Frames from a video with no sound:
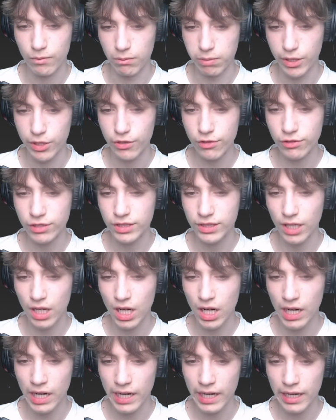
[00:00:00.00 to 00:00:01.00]
Blue
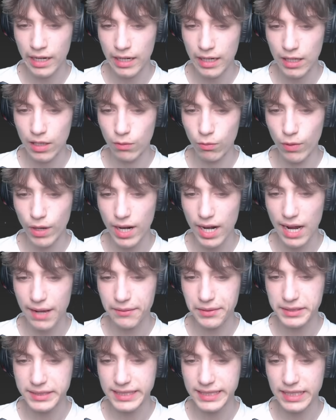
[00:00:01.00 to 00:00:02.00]
star. Where
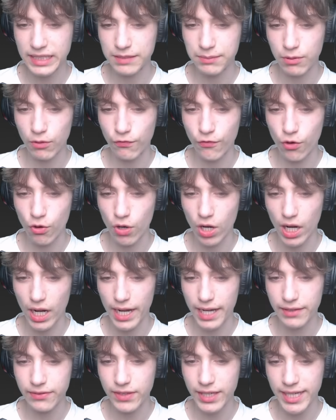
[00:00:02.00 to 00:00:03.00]
have you seen this before?
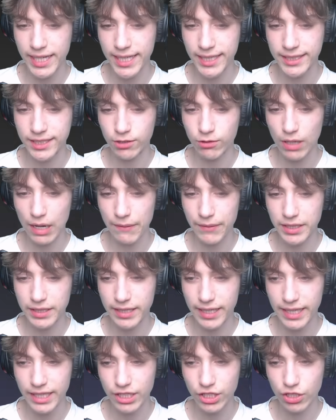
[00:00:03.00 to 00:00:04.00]
I think it's
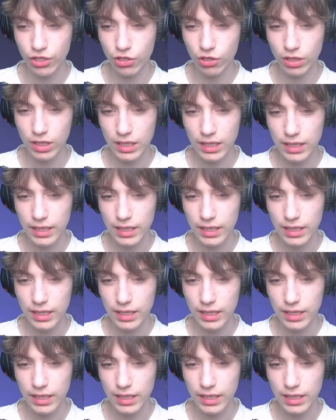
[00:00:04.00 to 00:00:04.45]
gravitational.